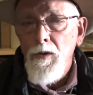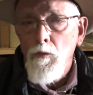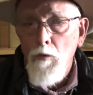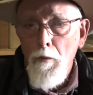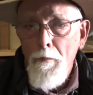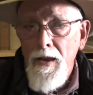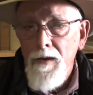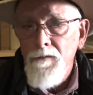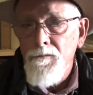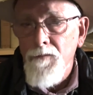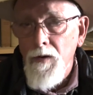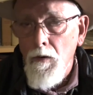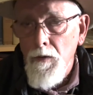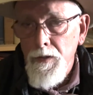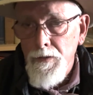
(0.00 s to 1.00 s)
remain
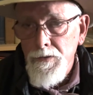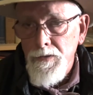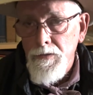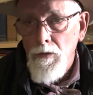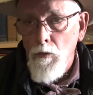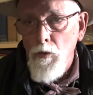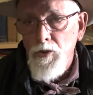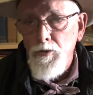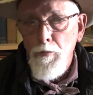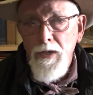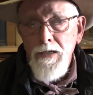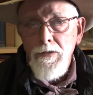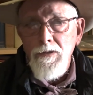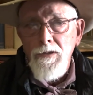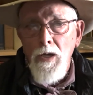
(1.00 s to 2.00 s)
various, which
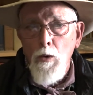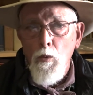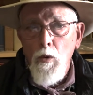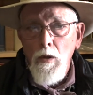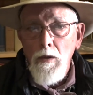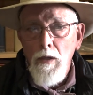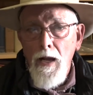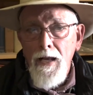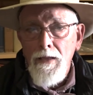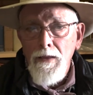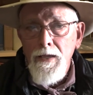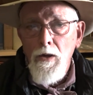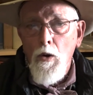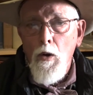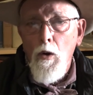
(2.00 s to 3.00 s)
means there will
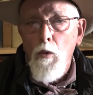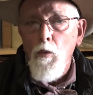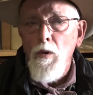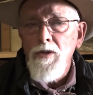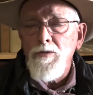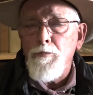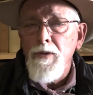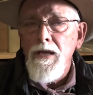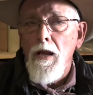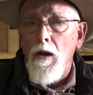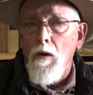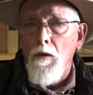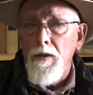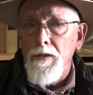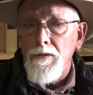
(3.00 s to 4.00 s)
likely always be
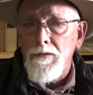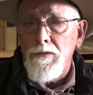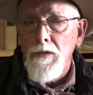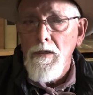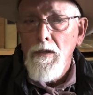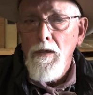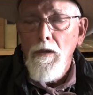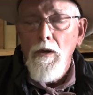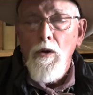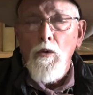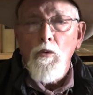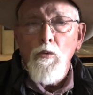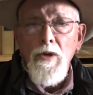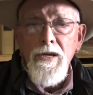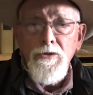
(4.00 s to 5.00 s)
areas,
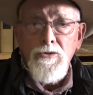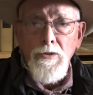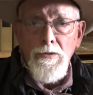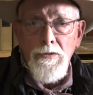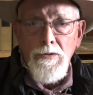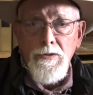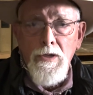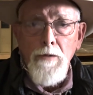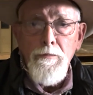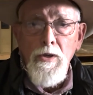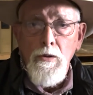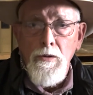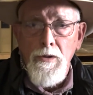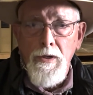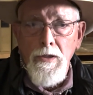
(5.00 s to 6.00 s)
regions,
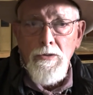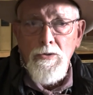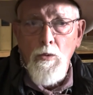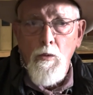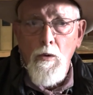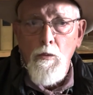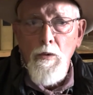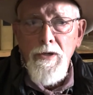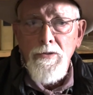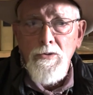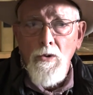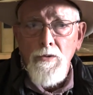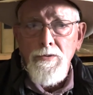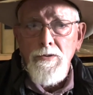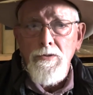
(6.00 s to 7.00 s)
communities where
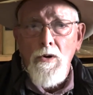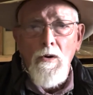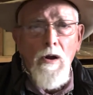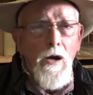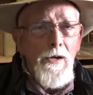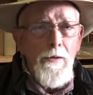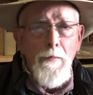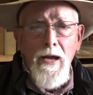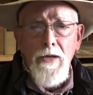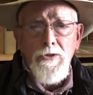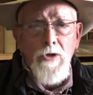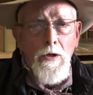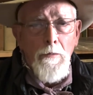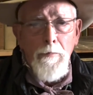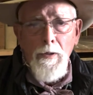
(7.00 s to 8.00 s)
resources are
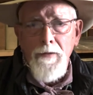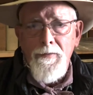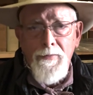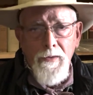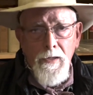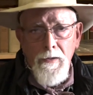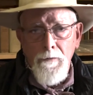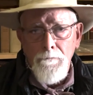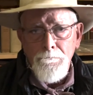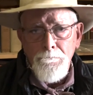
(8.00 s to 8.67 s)
unimaginably thin.